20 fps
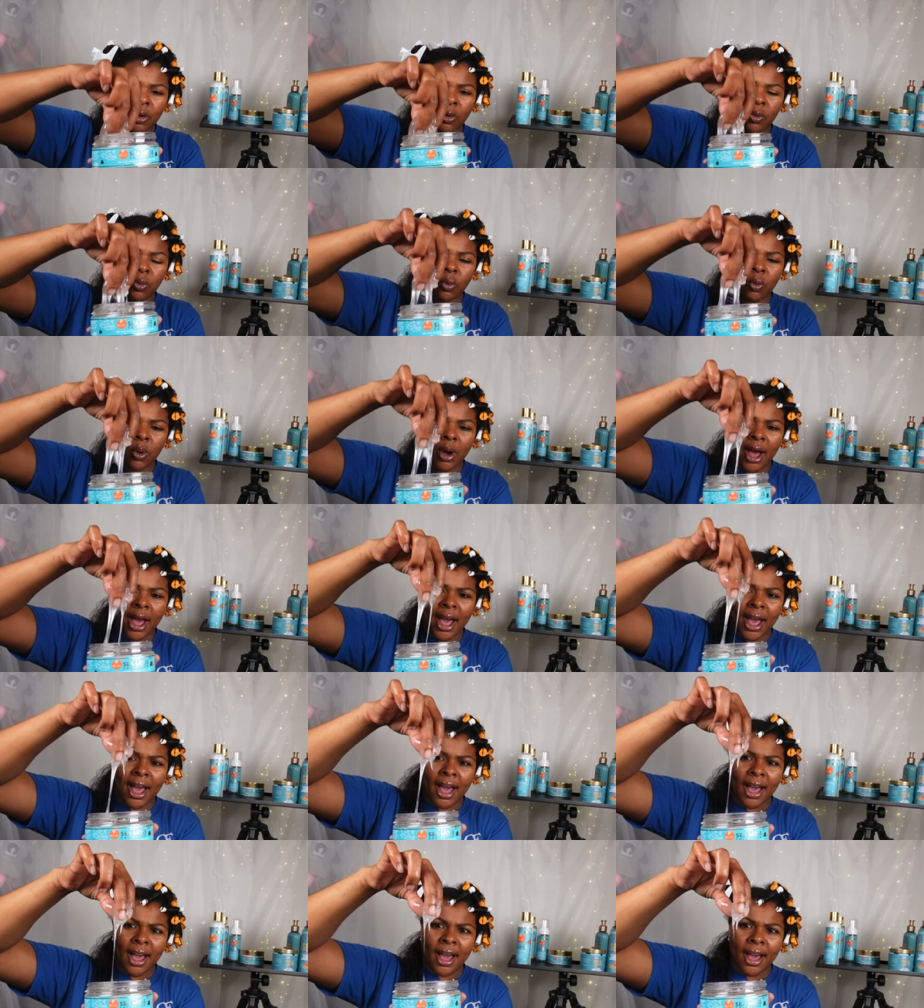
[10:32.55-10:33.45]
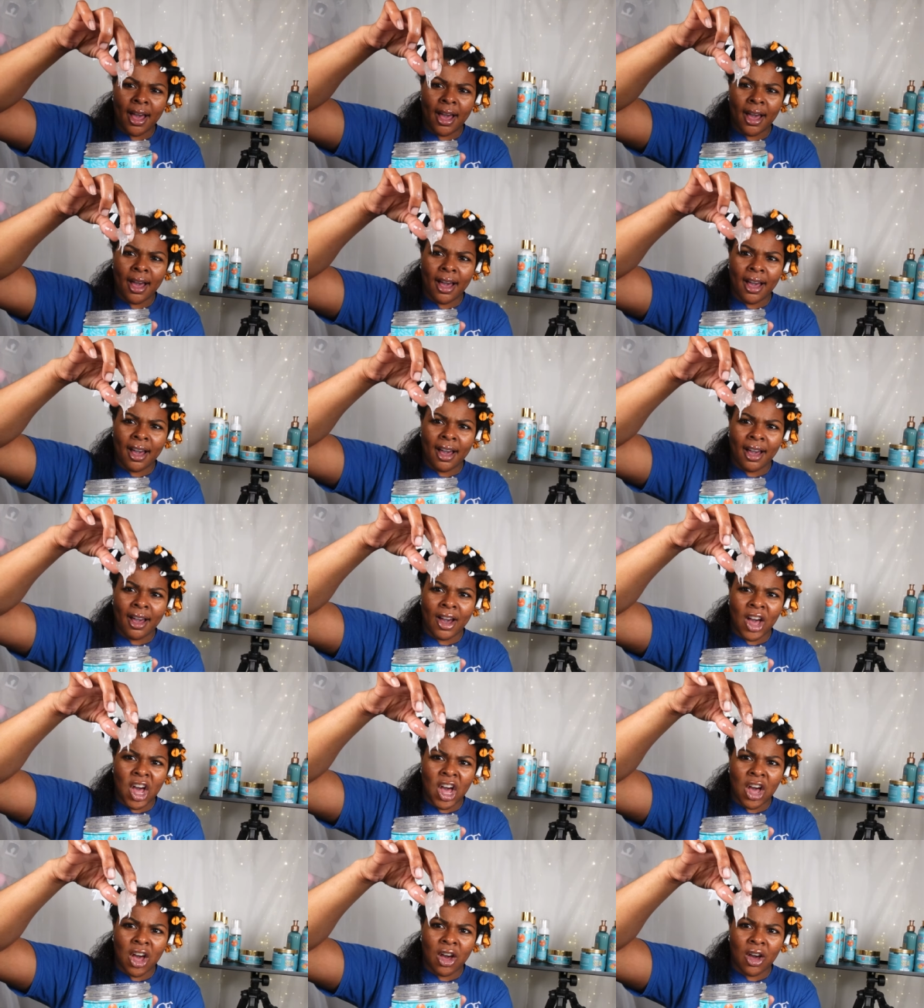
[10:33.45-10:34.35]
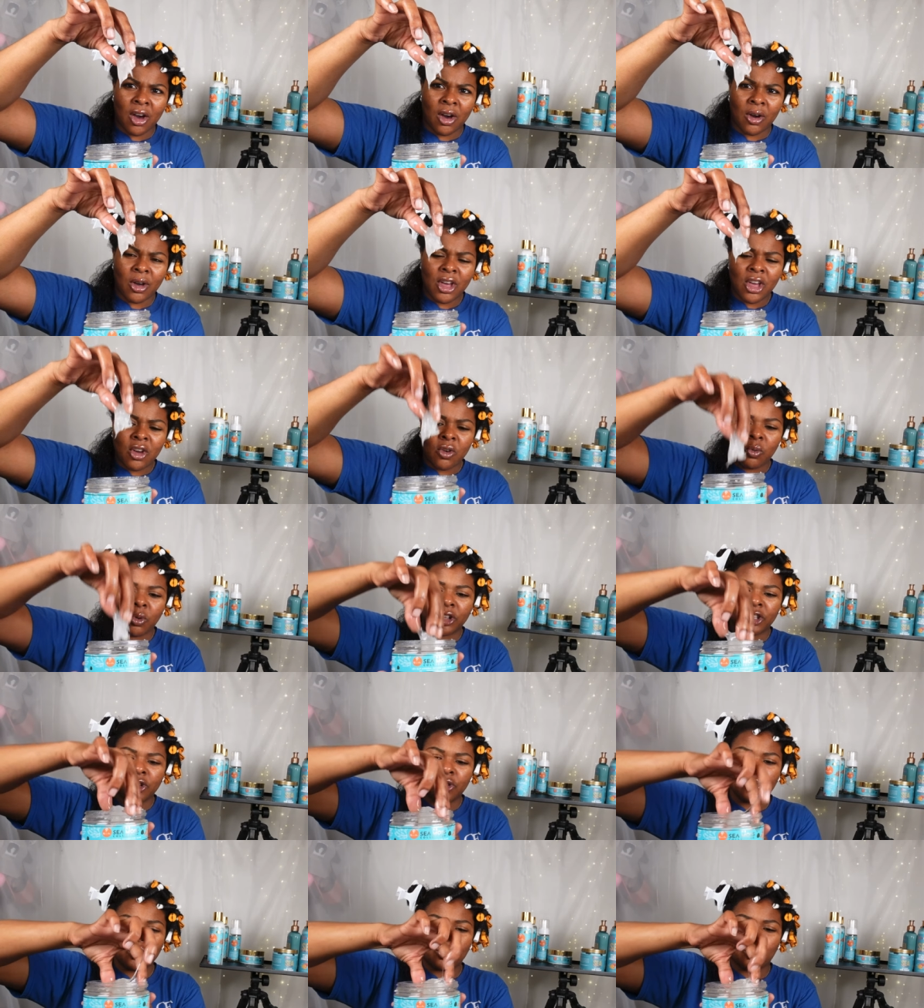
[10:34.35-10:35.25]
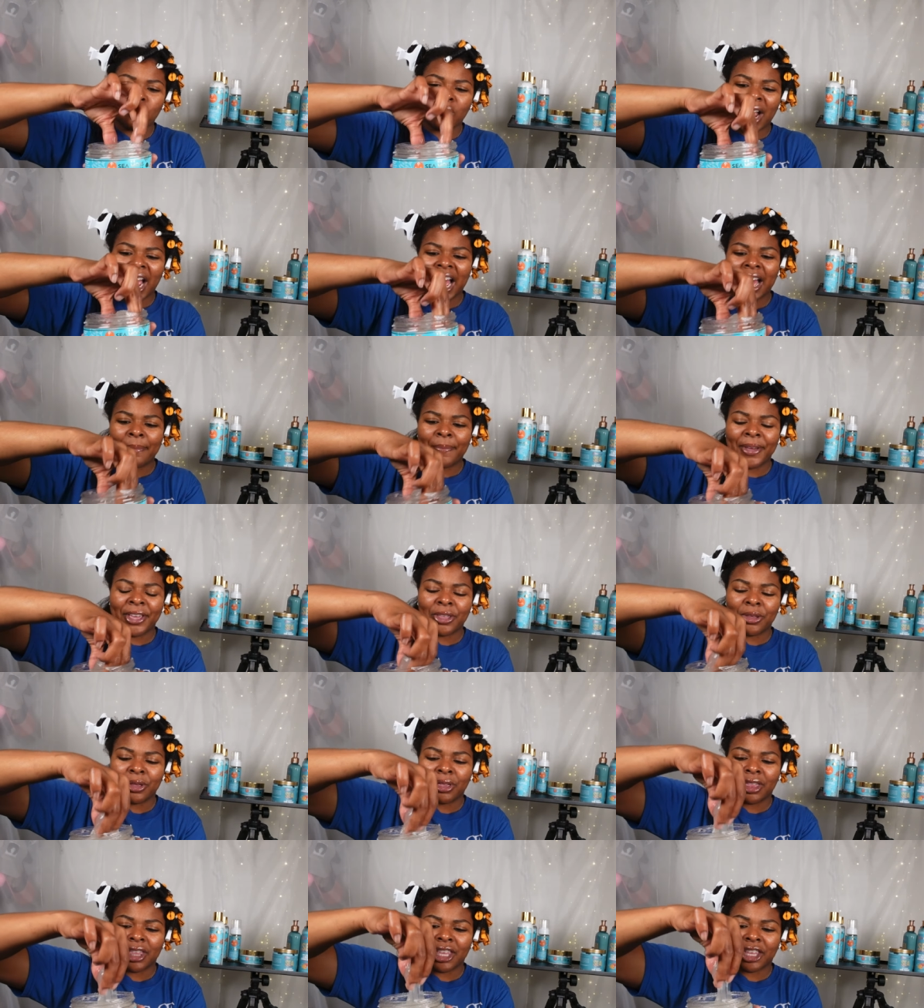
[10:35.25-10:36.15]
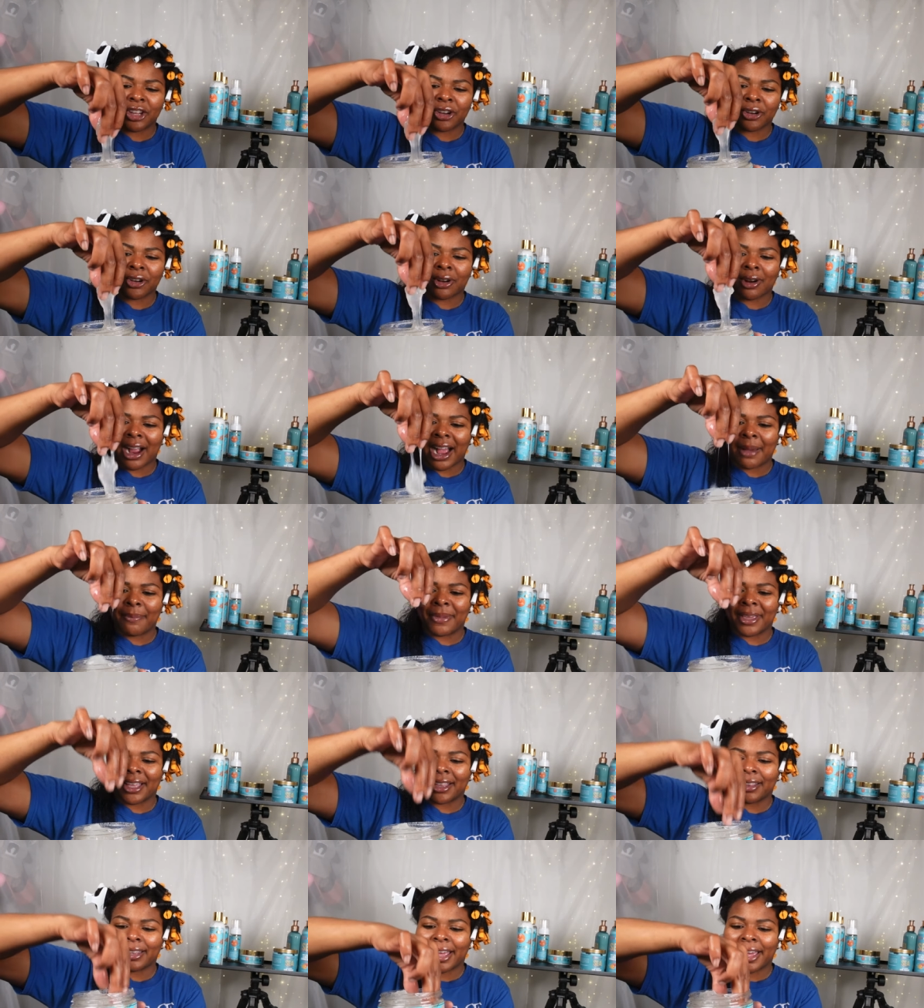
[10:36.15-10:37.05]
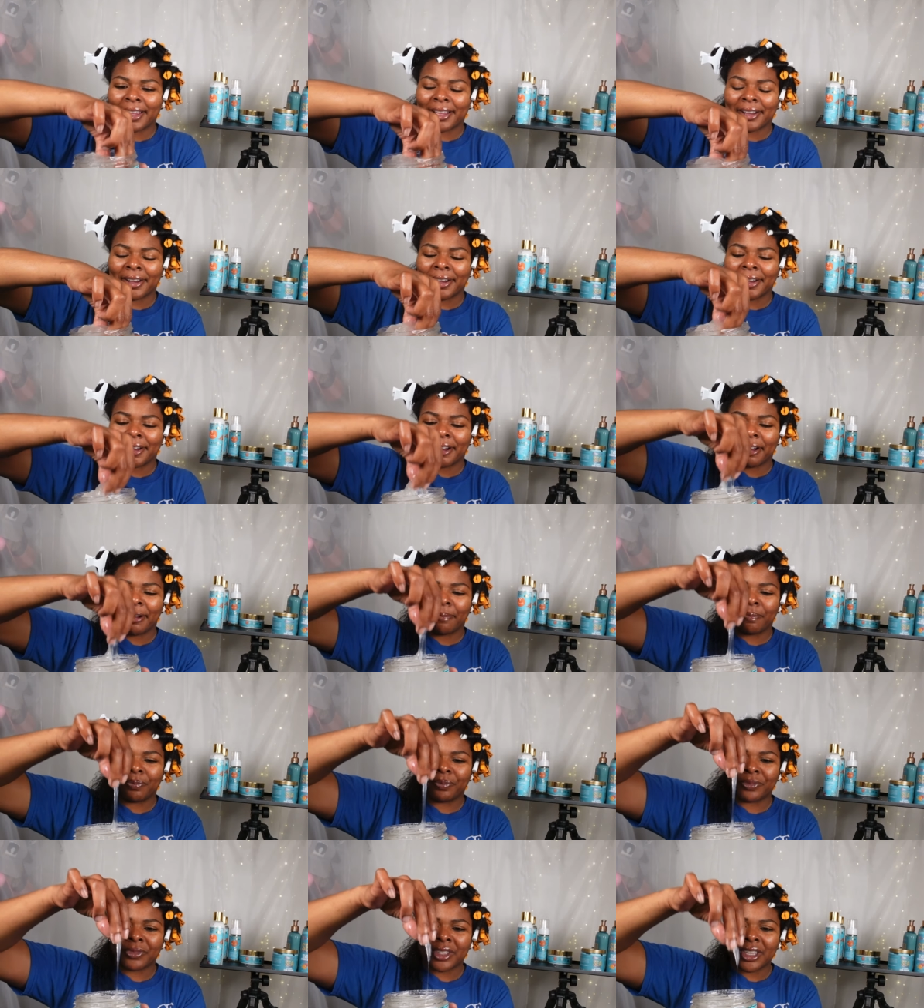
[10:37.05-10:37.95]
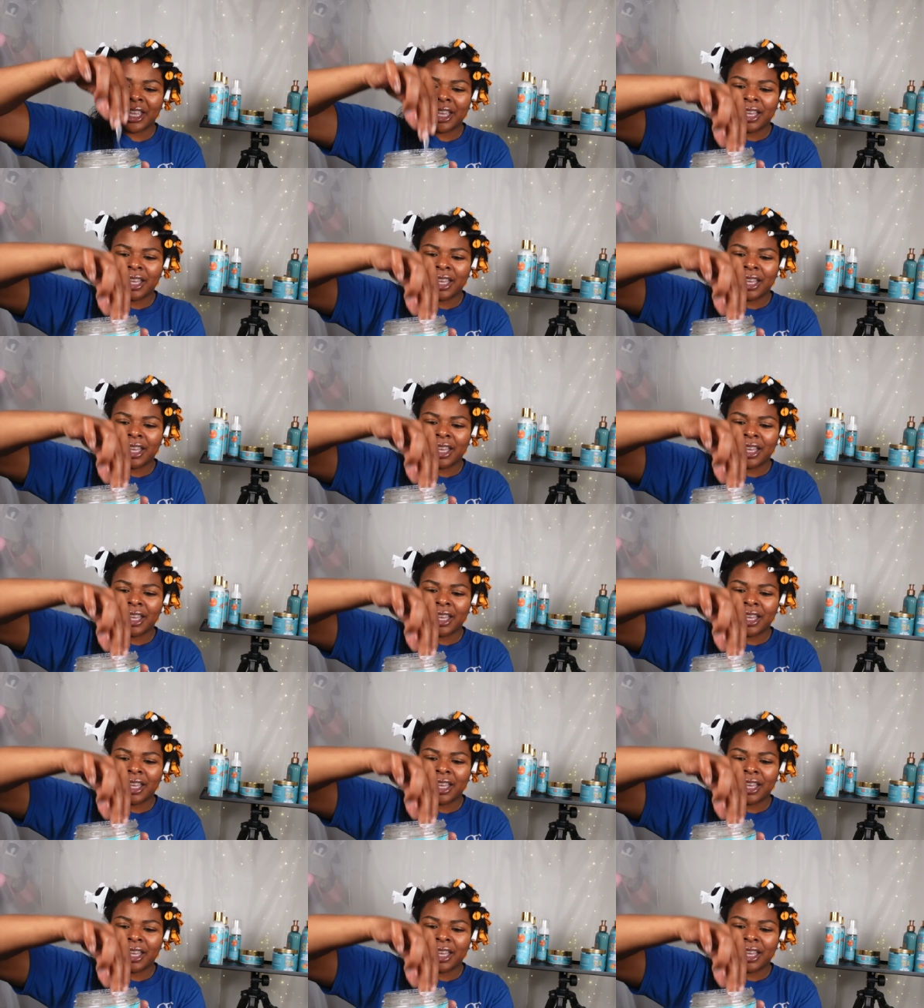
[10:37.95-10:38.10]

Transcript: Wow. When you grab it, you think you're grabbing like um